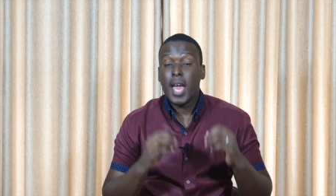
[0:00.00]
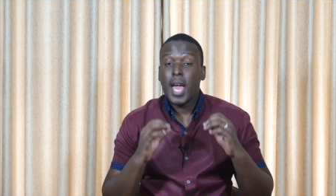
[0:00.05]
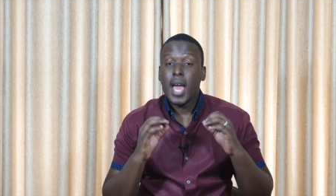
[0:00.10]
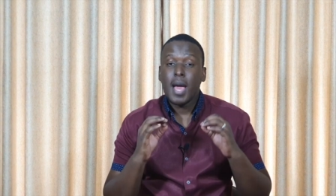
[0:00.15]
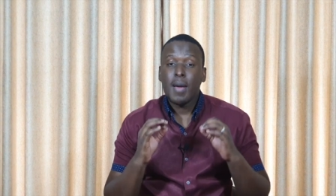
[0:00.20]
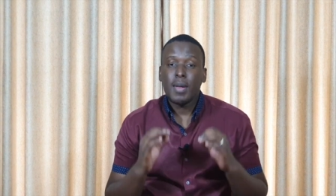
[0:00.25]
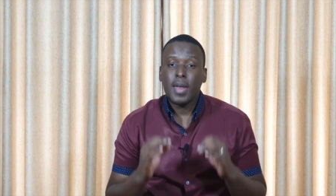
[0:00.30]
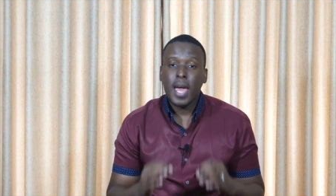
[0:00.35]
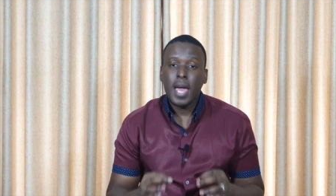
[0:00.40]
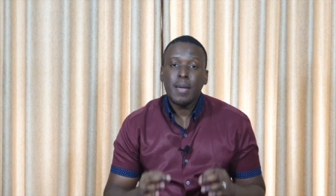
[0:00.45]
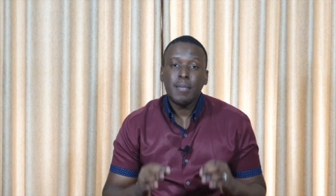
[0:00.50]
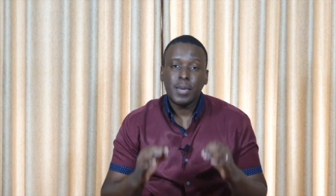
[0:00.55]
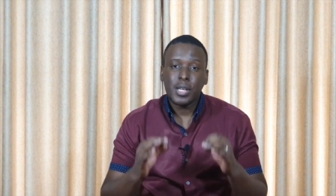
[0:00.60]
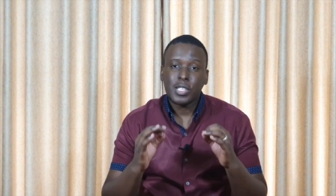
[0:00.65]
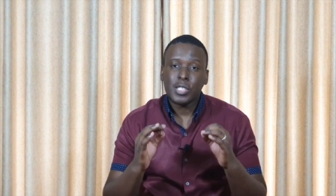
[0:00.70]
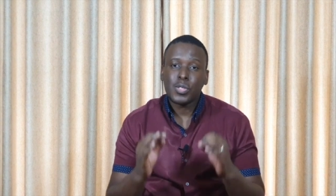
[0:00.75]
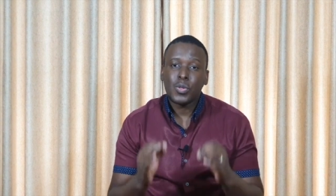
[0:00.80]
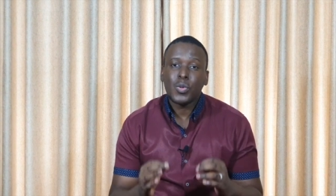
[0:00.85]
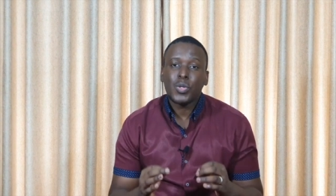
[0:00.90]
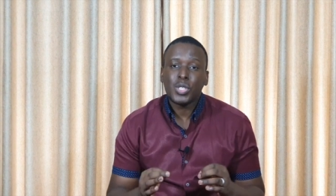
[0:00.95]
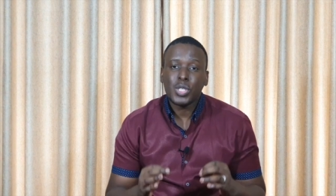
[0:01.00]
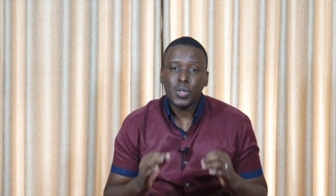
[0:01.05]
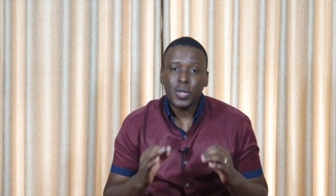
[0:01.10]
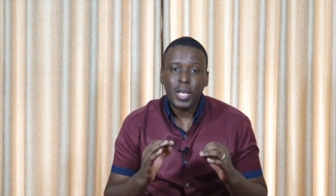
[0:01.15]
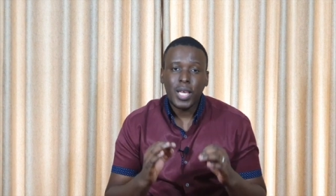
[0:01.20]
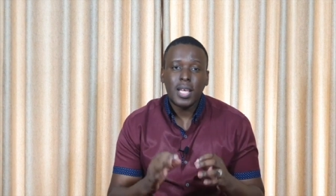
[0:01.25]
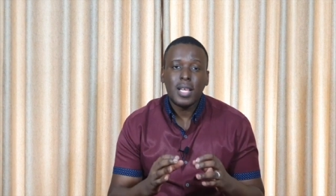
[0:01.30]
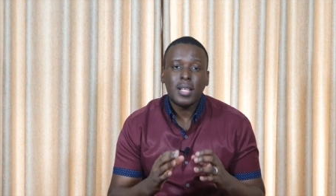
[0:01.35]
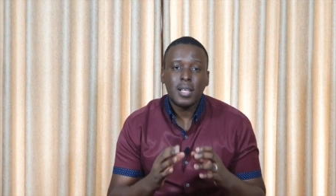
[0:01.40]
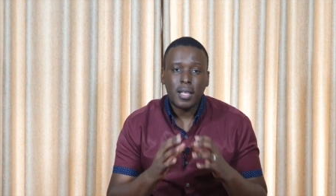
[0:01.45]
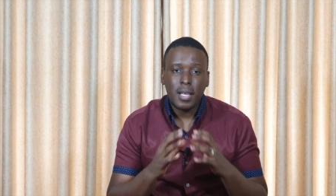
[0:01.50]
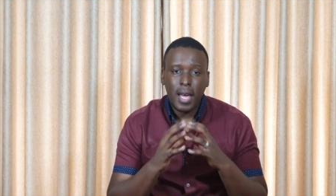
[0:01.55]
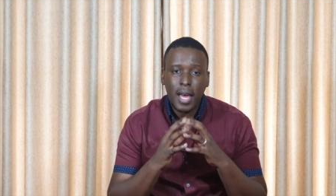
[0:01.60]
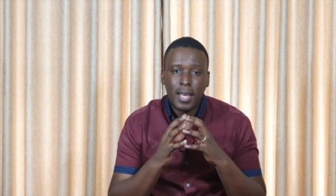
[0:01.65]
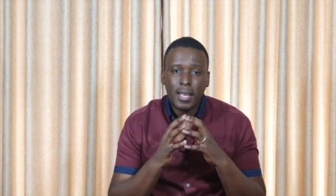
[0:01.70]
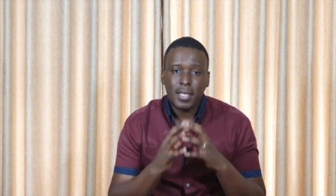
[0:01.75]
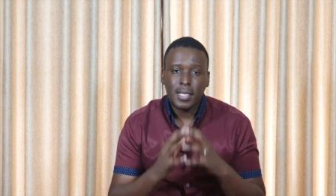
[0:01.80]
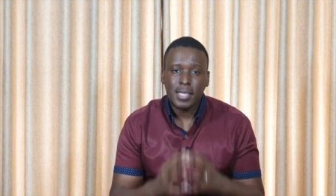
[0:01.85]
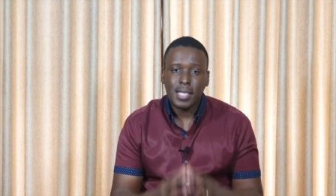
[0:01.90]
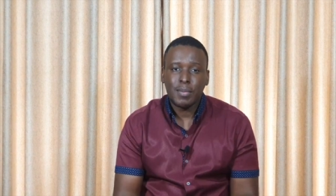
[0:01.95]
Name a social ill, and
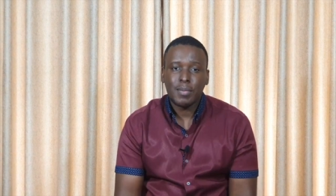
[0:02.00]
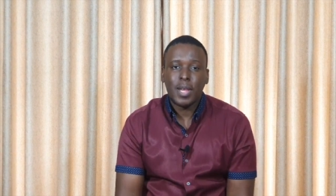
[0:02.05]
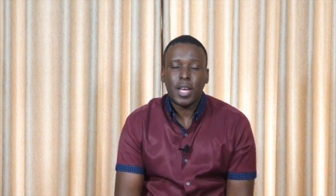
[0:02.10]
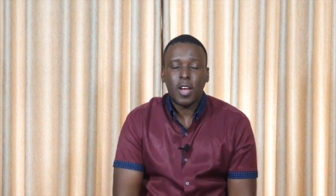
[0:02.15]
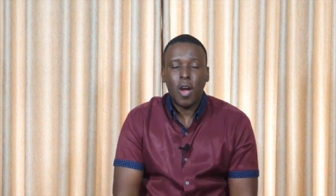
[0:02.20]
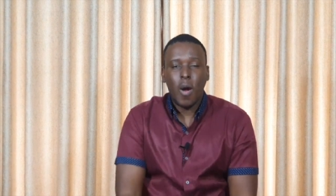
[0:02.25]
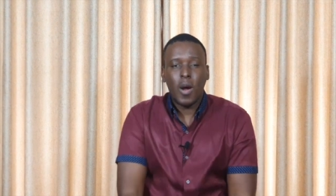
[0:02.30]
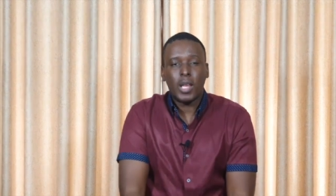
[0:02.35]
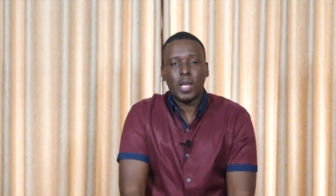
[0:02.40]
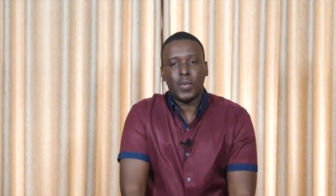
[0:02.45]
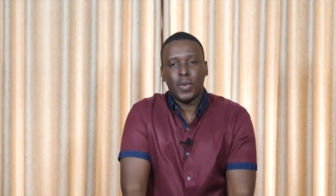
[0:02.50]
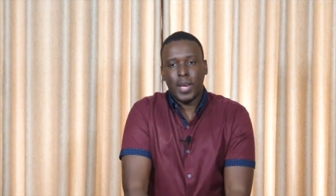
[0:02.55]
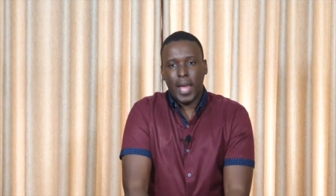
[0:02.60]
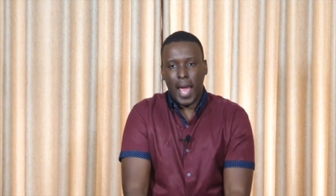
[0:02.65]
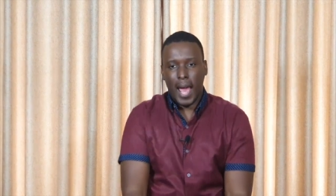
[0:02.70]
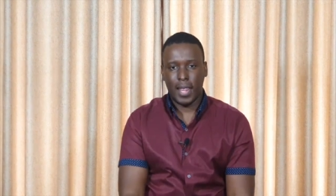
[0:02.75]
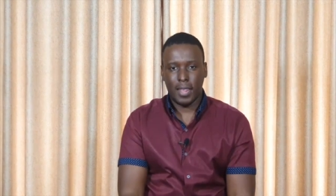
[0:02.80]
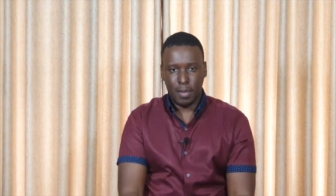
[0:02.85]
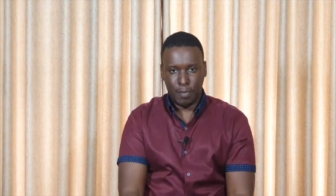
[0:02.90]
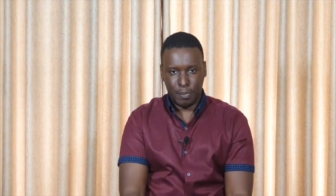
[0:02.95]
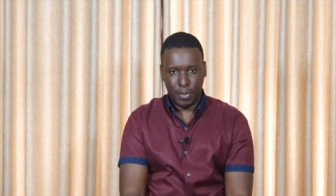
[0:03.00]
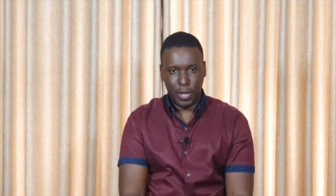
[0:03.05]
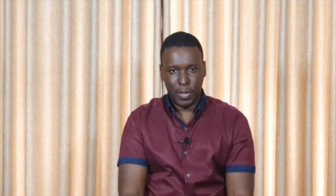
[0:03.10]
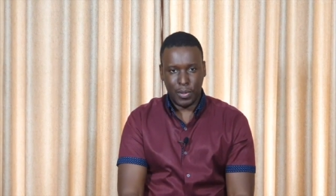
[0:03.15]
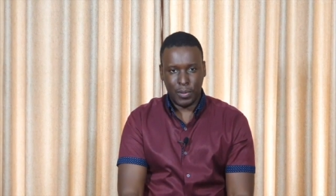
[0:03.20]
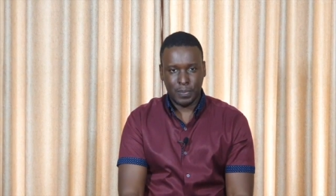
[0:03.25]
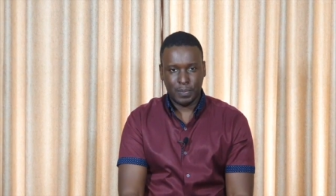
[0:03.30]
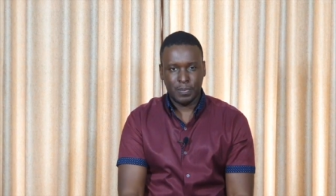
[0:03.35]
it seemed like Hollywood had the pill.